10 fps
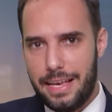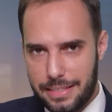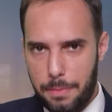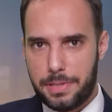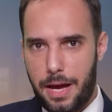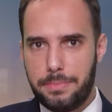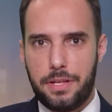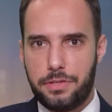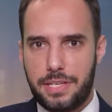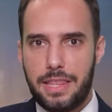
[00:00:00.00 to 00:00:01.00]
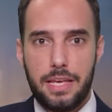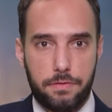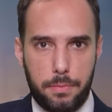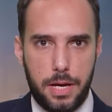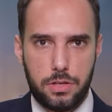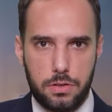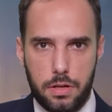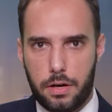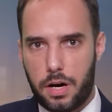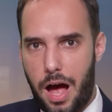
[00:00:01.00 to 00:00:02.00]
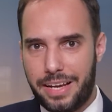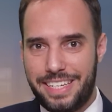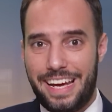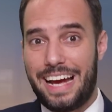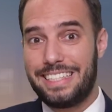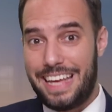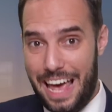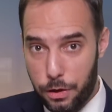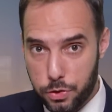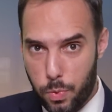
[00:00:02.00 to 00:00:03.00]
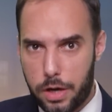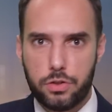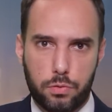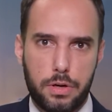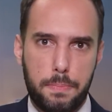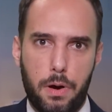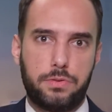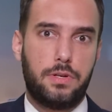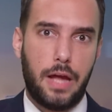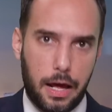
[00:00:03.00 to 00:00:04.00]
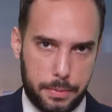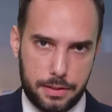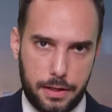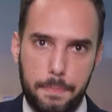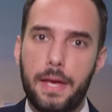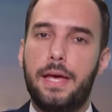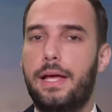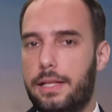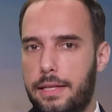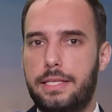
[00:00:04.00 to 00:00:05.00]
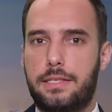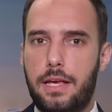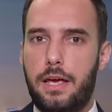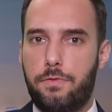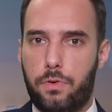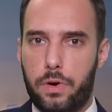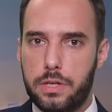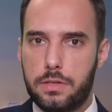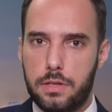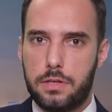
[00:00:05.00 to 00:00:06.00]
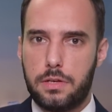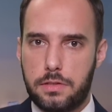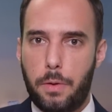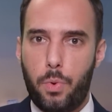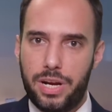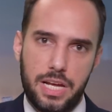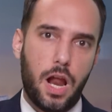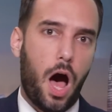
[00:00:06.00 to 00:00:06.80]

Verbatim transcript: Sometimes they'll send the information to their contacts elsewhere to repost anonymously. Let's say, for instance, someone in